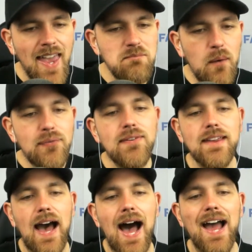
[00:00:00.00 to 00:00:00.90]
And most of
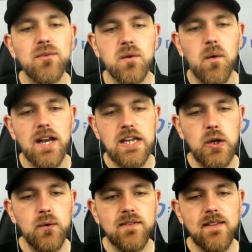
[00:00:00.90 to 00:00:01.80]
the guys we'd want to
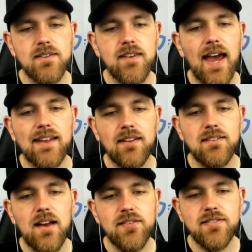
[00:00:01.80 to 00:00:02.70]
use in this deck at
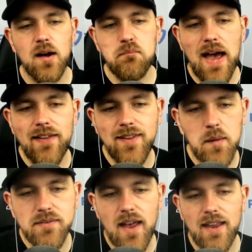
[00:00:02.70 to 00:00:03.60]
least have some path
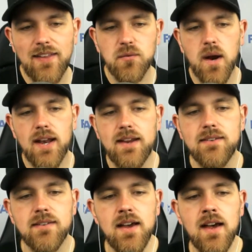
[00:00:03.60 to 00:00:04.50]
upside against
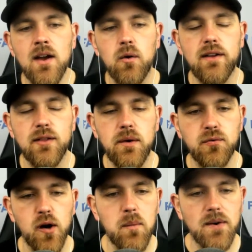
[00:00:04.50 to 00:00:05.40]
righties with
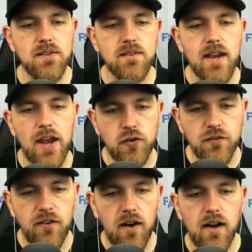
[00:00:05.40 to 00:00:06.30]
Luis Roberts,
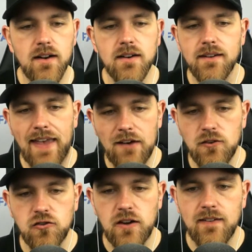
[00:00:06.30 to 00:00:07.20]
Andrew Vaughn,
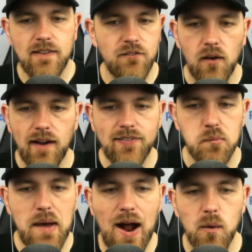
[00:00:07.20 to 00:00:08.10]
Gavin Sheets. They've all got
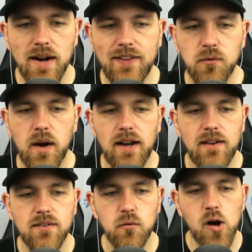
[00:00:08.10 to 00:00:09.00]
some power against
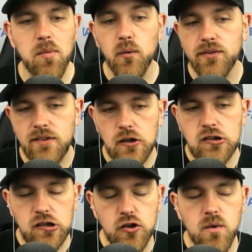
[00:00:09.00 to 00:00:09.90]
righties. Robert will steal
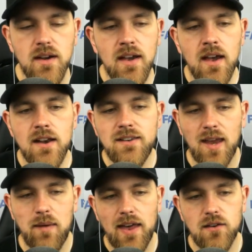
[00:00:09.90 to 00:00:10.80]
two.
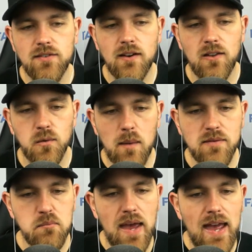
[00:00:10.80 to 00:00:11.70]
Tim Anderson can swipe
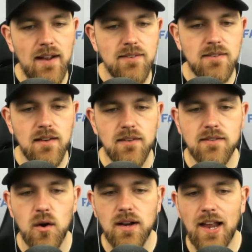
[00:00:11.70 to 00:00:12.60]
some bags.
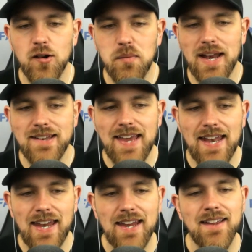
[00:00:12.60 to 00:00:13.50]
So can Andrew
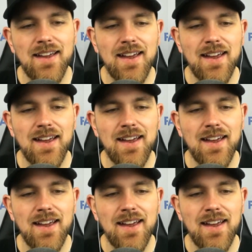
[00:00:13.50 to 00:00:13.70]
Benintendi.